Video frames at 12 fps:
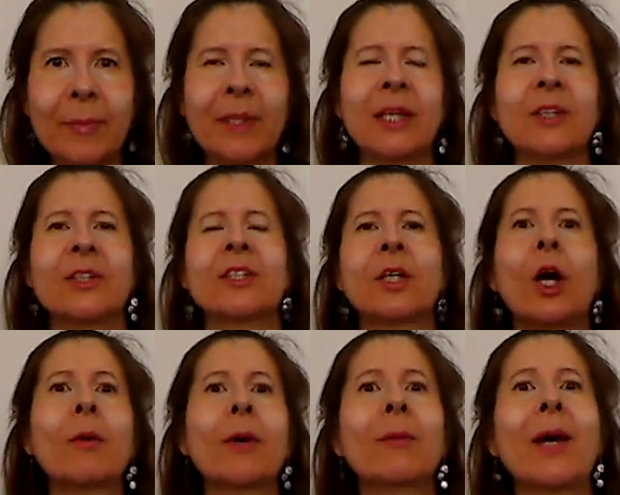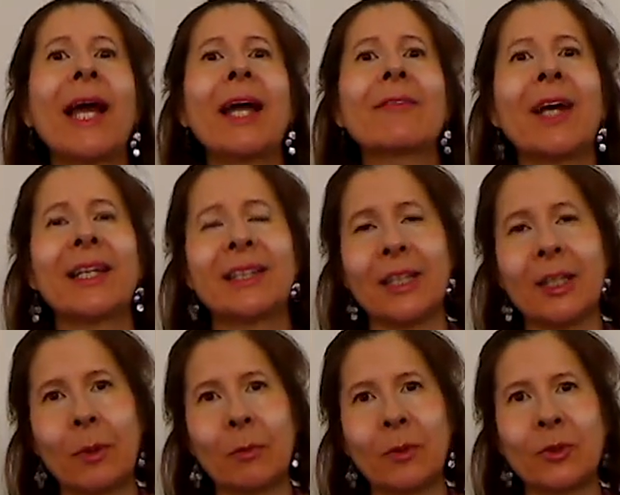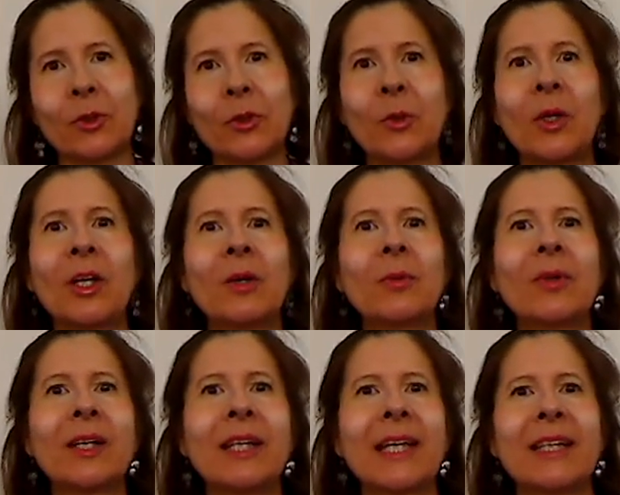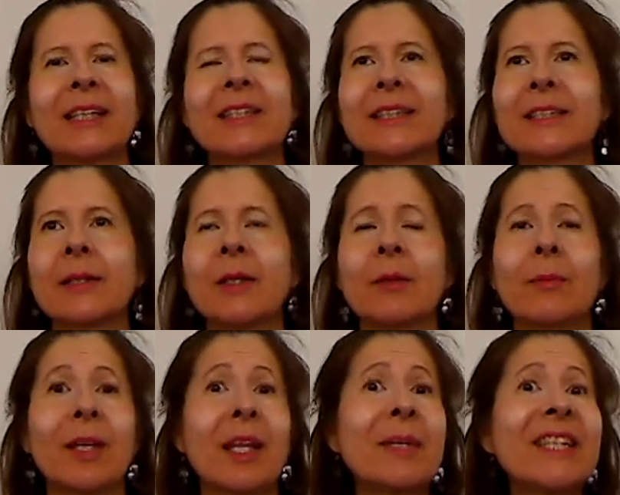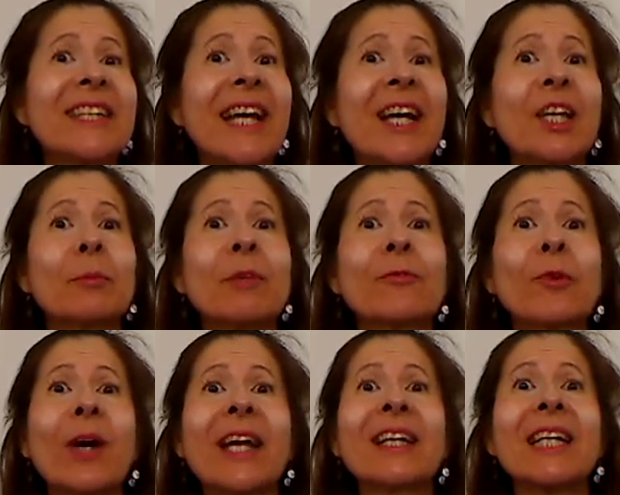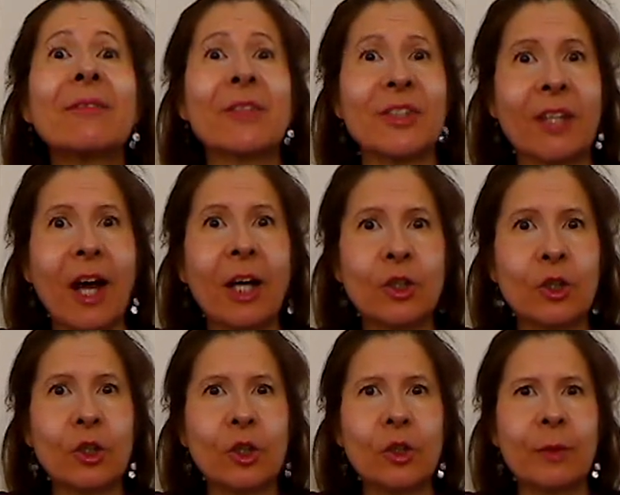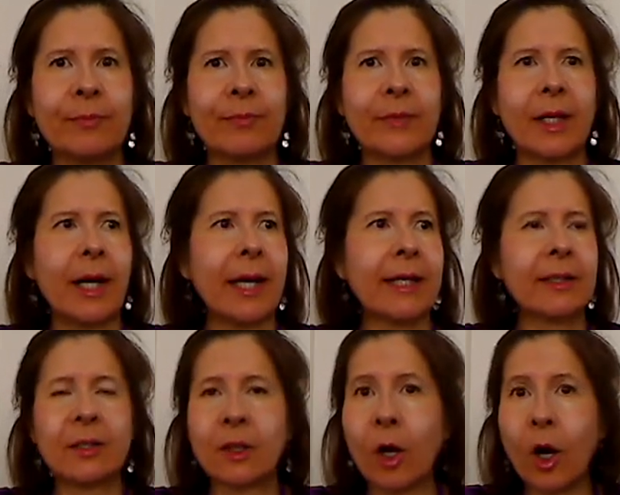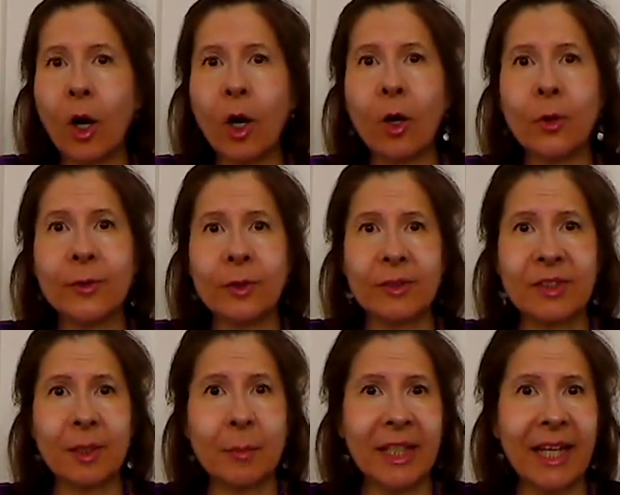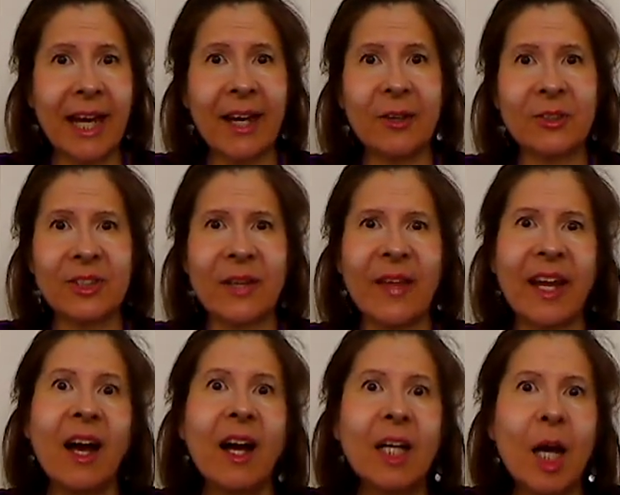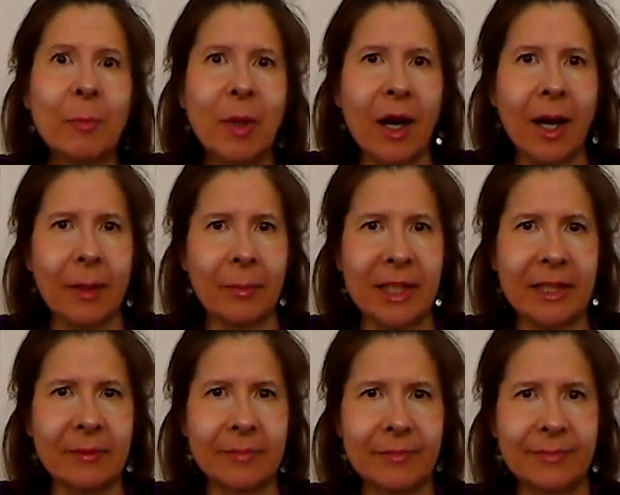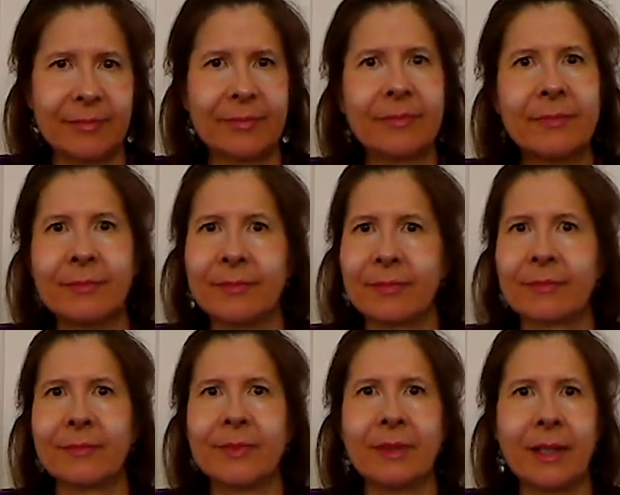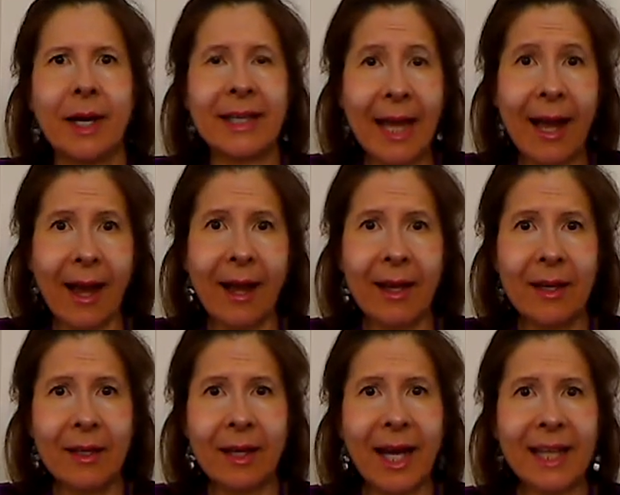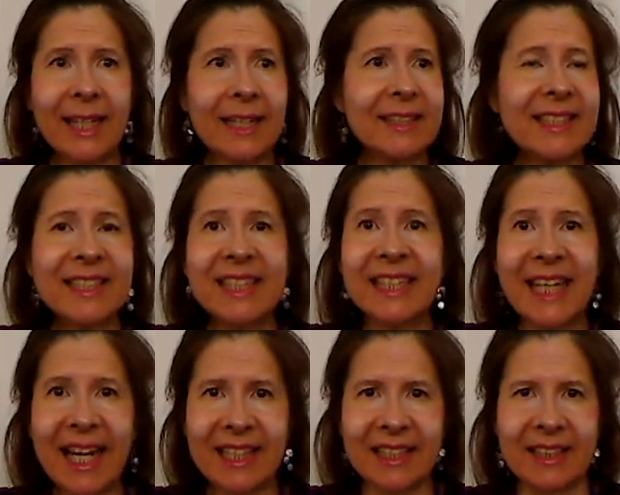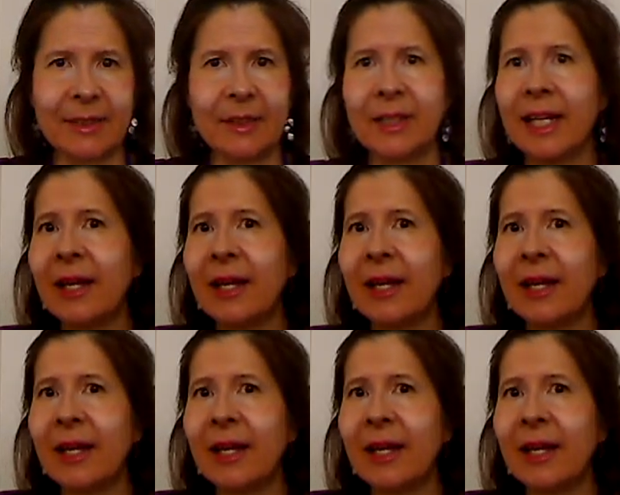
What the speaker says: She said, all right, well, I tell you what we'll do. Well, this is it. But let me tell you, before I could even talk to her, I called somebody else and they hung up on me. Yeah, I got disconnected.